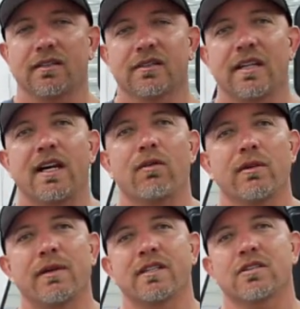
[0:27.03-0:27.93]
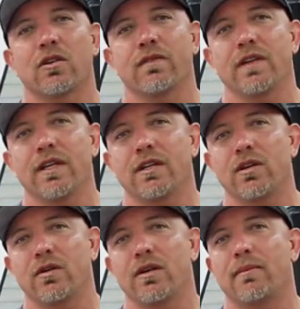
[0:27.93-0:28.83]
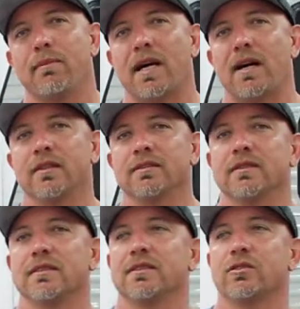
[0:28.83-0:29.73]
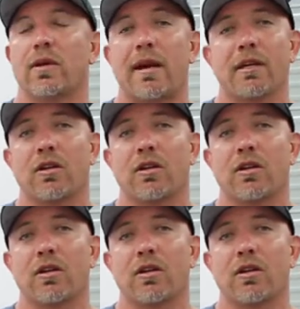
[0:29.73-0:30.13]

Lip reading: Today I want to make a short video about ceramic